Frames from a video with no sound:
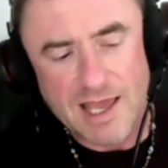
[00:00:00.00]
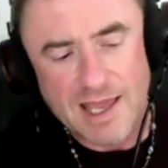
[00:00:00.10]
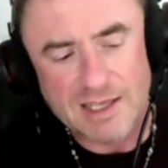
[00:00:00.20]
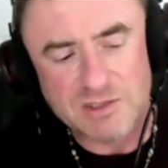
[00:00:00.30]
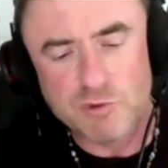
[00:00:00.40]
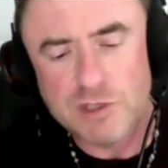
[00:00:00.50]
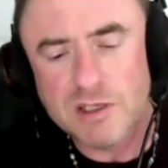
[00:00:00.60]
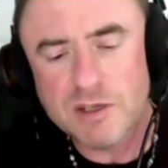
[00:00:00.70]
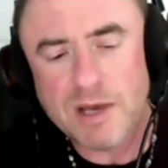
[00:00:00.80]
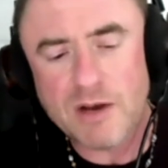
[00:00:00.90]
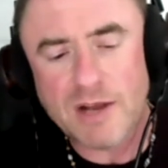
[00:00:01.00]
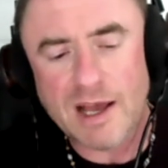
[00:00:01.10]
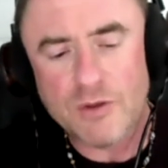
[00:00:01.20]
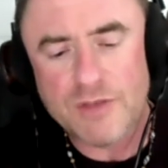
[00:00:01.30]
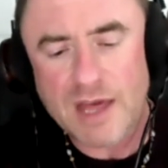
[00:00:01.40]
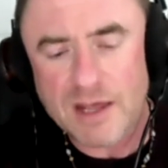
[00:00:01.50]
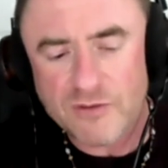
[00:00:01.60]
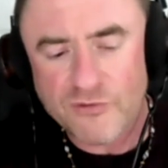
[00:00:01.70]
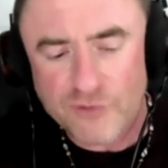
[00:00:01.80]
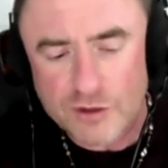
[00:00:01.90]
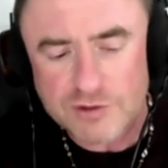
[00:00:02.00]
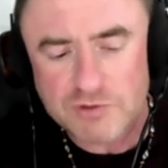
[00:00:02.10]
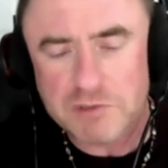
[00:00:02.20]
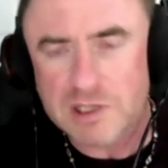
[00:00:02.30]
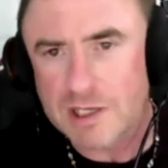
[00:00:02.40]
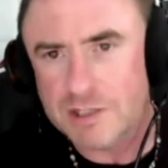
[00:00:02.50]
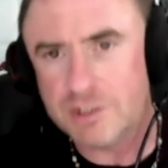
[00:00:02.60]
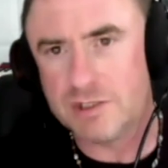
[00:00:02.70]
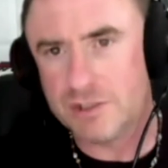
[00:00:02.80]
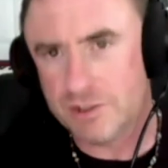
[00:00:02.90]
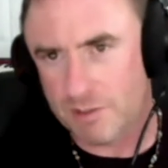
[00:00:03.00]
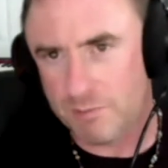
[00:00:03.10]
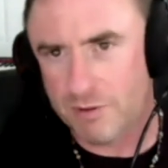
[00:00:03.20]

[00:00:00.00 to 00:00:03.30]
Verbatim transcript: It's really about how that first relationship